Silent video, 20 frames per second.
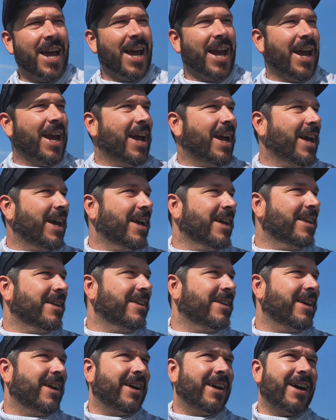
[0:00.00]

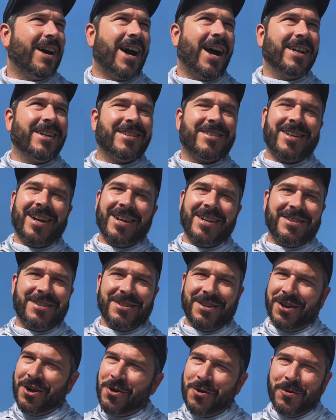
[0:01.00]
and uh, I decided to
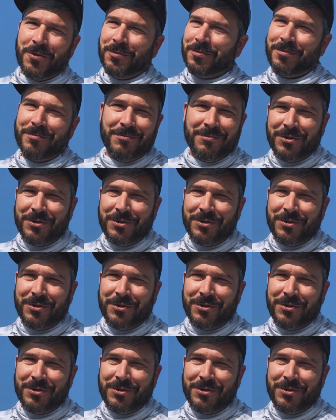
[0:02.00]
go